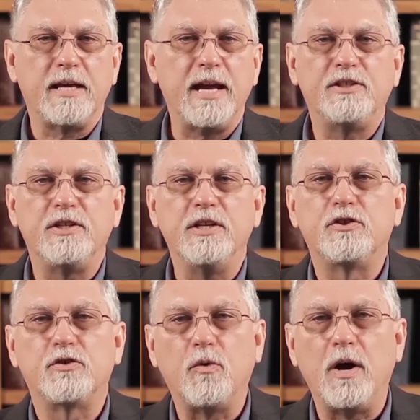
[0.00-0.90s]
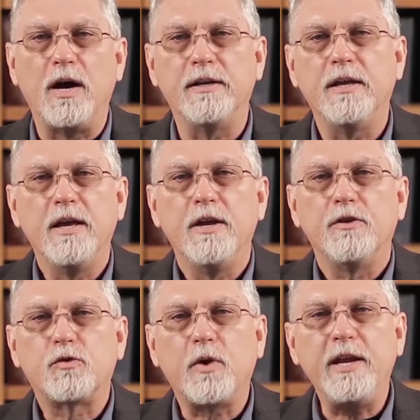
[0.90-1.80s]
and Tai Chi Chuan
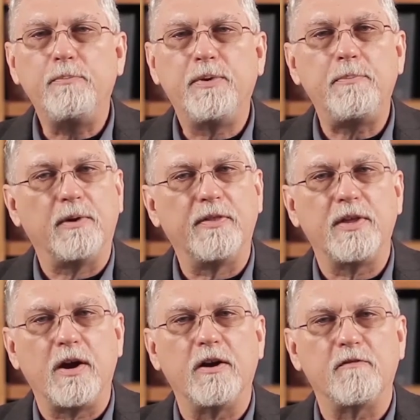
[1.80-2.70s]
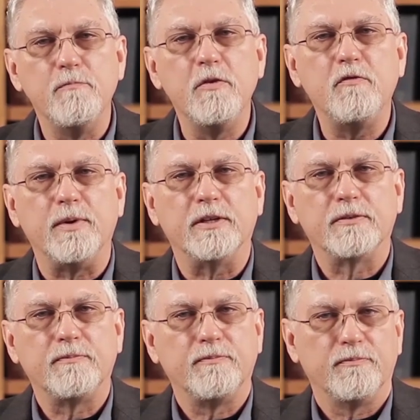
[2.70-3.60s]
train people in the art of
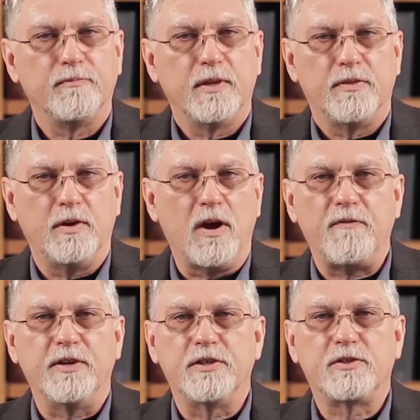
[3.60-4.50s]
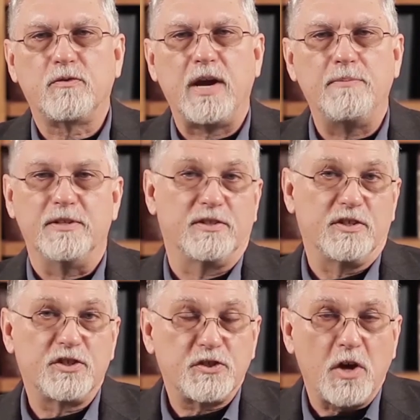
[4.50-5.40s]
movement. They're often described
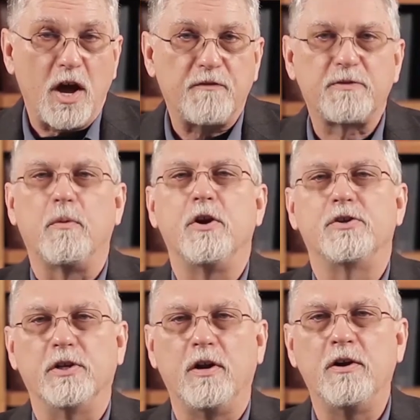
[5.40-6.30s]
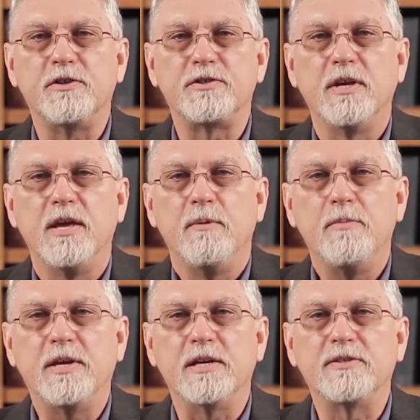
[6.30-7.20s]
as soft martial arts
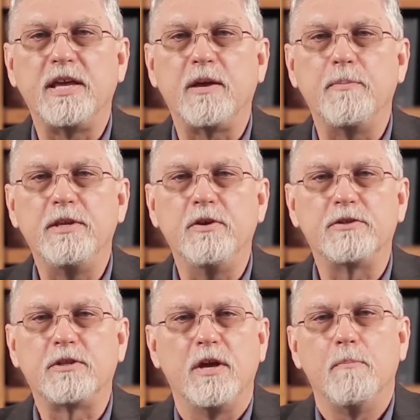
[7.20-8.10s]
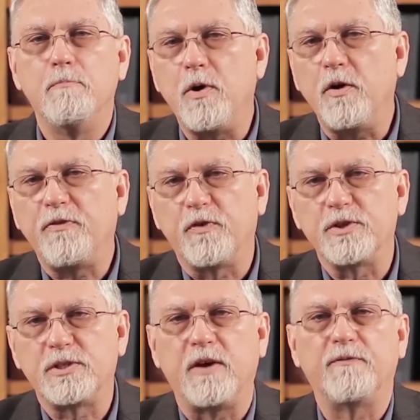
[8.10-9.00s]
because they can be used both
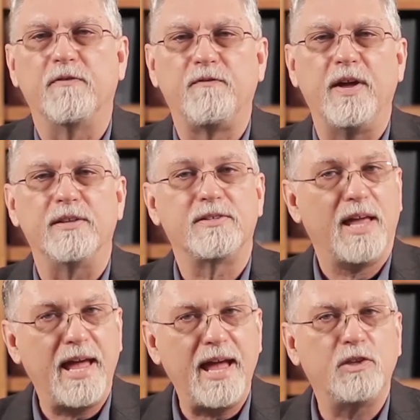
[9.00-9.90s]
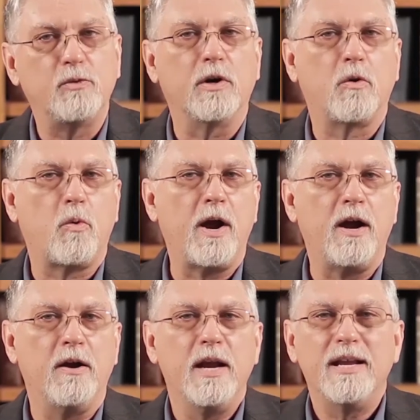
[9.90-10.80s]
for self-defense and to
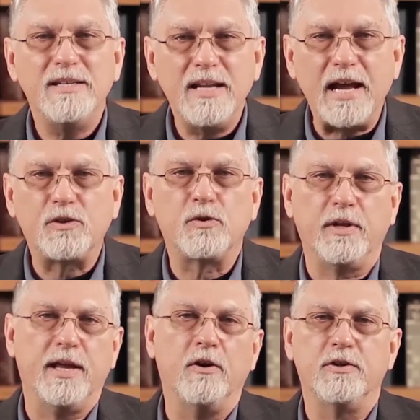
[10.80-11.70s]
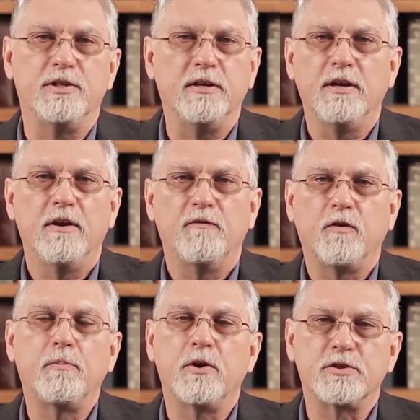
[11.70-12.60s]
acquire natural energy
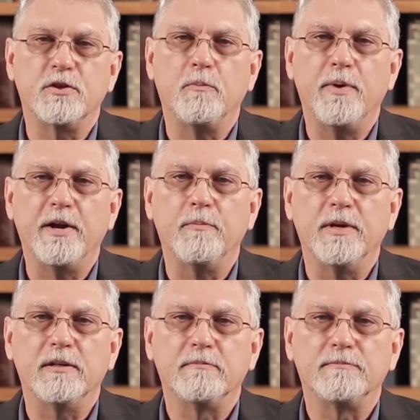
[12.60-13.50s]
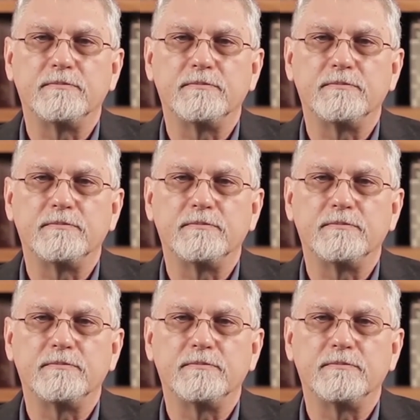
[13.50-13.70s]
for personal betterment.